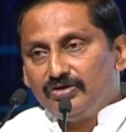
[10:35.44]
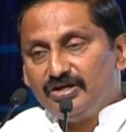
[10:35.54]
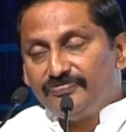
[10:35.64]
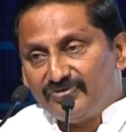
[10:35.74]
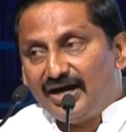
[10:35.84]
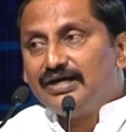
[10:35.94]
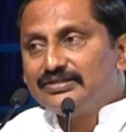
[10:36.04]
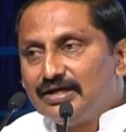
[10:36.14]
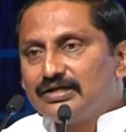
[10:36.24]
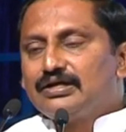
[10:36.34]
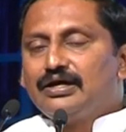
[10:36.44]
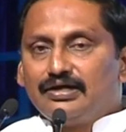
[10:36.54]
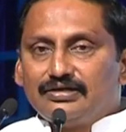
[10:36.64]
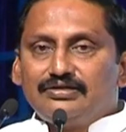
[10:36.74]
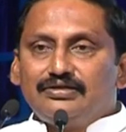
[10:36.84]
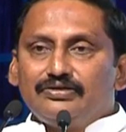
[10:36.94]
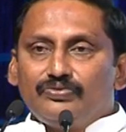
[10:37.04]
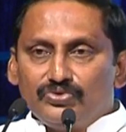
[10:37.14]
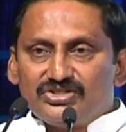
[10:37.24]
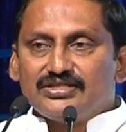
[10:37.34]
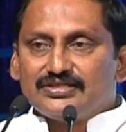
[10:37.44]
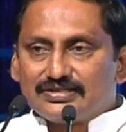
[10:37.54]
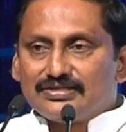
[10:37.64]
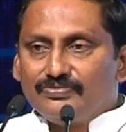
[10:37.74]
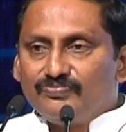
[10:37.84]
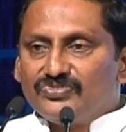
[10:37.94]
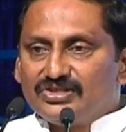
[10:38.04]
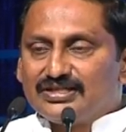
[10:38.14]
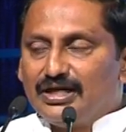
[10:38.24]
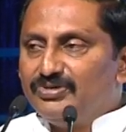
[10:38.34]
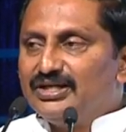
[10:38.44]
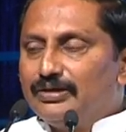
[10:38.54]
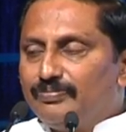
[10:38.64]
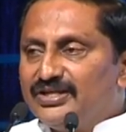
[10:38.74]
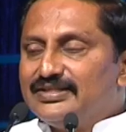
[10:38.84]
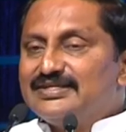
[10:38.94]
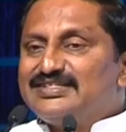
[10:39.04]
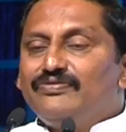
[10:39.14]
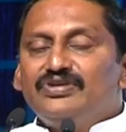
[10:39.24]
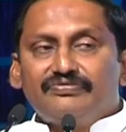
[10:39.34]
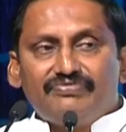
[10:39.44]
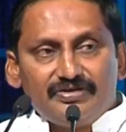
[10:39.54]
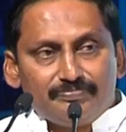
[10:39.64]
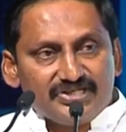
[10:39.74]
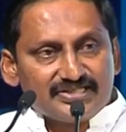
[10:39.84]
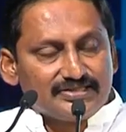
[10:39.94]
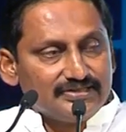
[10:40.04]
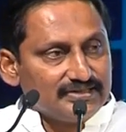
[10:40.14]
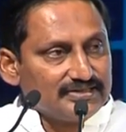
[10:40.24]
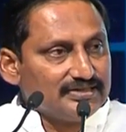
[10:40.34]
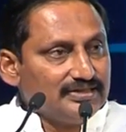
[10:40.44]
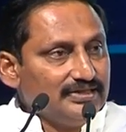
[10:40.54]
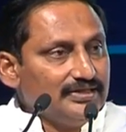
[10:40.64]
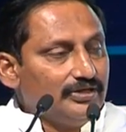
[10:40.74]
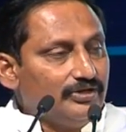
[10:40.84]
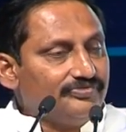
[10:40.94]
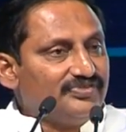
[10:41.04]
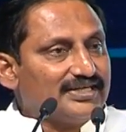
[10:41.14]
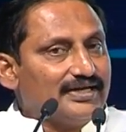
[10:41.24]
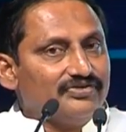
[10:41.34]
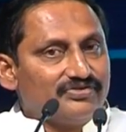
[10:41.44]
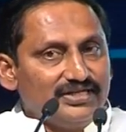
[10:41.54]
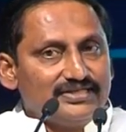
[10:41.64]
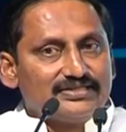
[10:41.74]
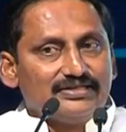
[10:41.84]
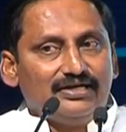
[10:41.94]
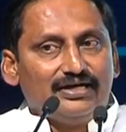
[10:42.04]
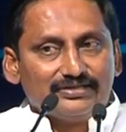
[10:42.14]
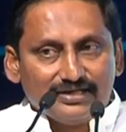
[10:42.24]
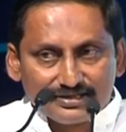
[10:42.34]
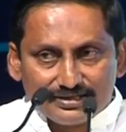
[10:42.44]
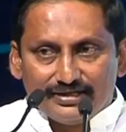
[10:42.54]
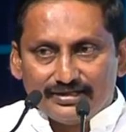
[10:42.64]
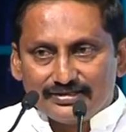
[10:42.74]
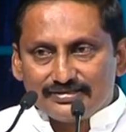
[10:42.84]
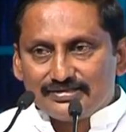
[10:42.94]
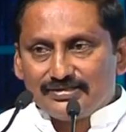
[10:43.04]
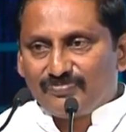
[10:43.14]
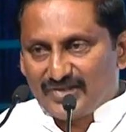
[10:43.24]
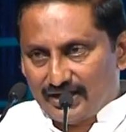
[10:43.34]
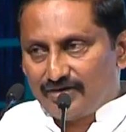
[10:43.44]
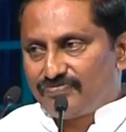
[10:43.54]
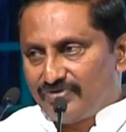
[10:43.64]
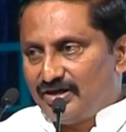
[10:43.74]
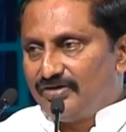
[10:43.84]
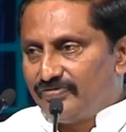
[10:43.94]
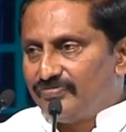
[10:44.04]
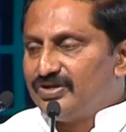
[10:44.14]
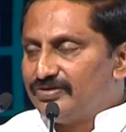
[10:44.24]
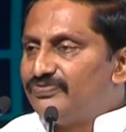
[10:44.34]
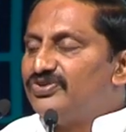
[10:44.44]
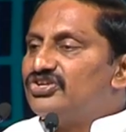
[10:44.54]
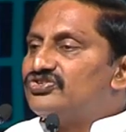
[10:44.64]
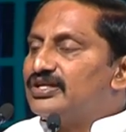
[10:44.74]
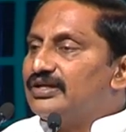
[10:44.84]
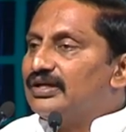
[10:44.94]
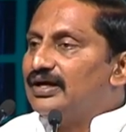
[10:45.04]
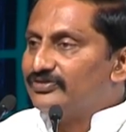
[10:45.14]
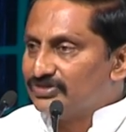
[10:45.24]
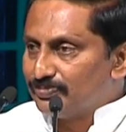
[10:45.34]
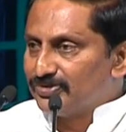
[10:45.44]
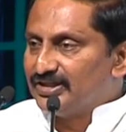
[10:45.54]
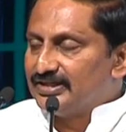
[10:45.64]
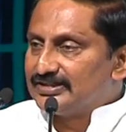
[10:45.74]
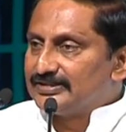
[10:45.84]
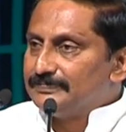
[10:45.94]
If Aadhaar card, which is coming up, I think 75% of the country's Aadhaar cards we have finished in Andhra Pradesh,